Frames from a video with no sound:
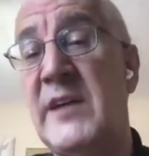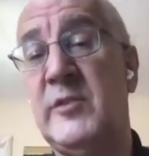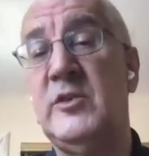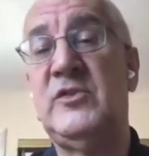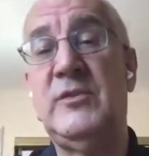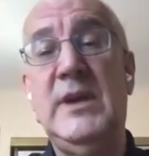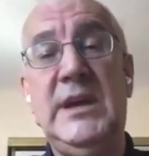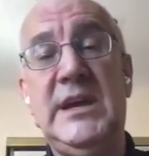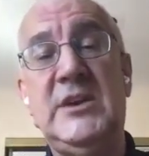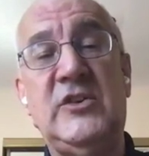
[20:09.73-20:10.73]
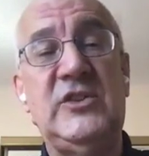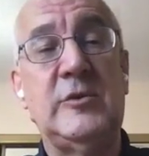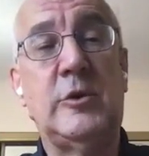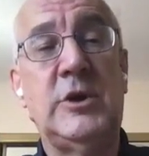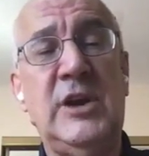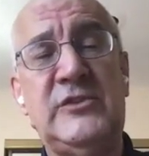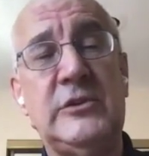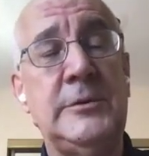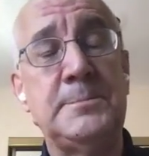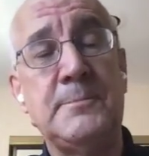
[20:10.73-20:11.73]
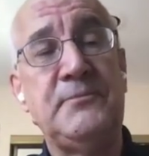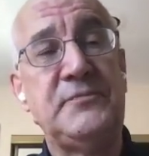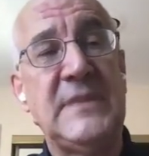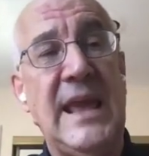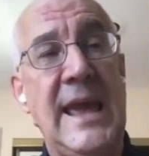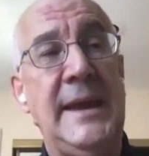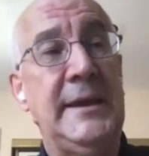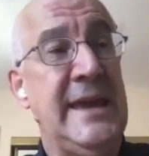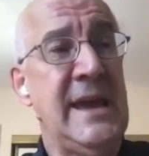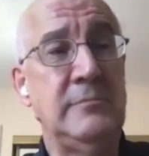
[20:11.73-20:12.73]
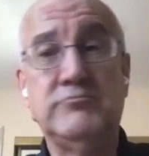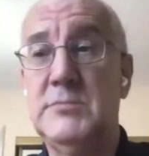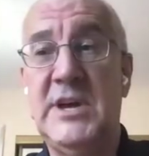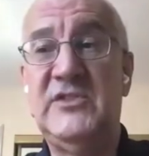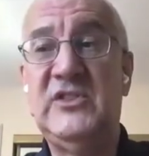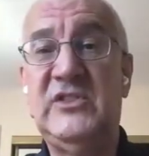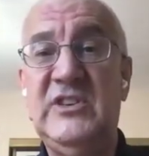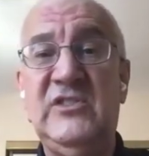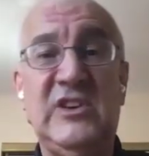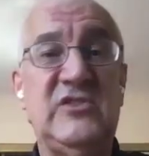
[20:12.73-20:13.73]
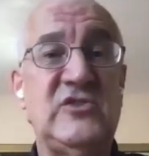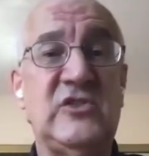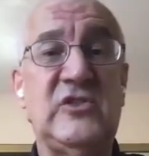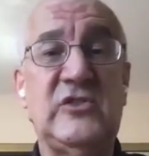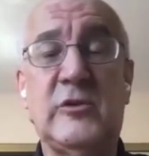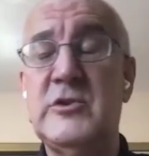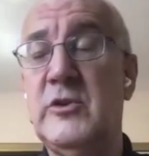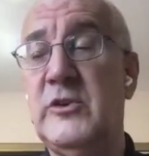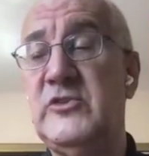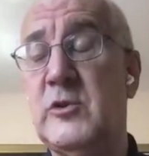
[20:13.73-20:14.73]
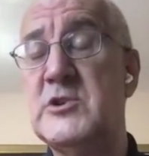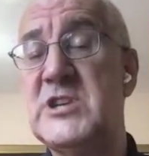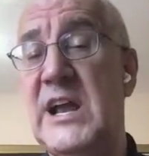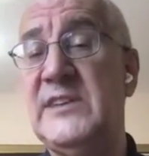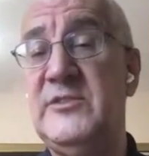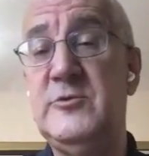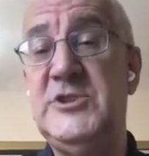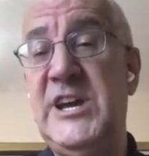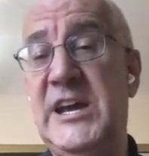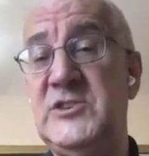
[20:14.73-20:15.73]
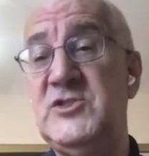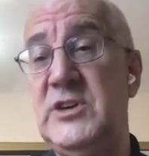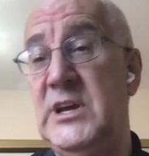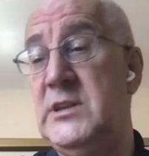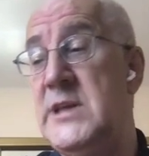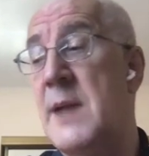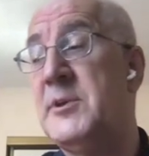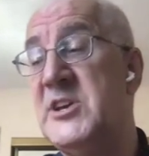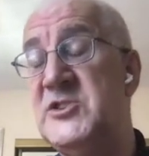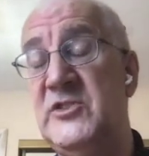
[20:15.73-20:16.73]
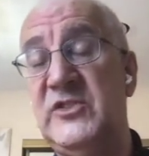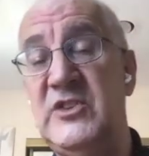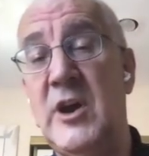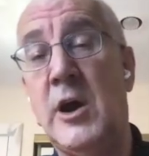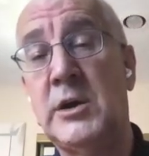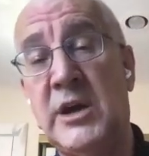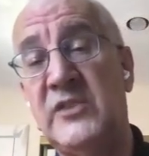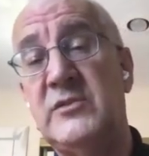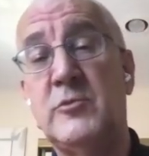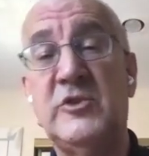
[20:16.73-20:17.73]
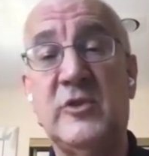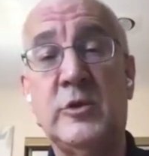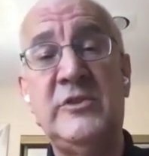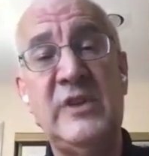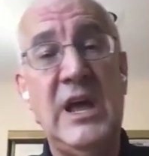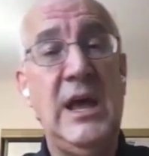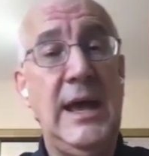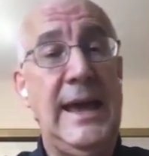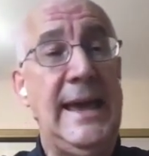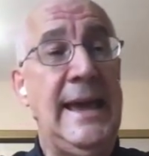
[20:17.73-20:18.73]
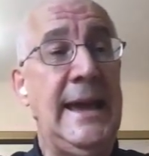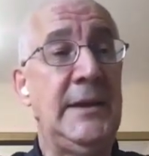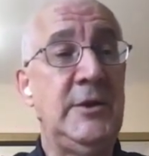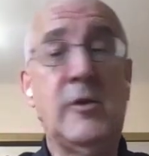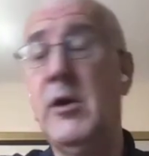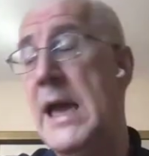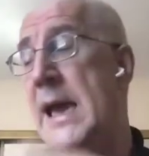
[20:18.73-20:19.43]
drivers in a single cluster. And again, it's just easy. It's just a storage class you change in the application CR, custom resource, and your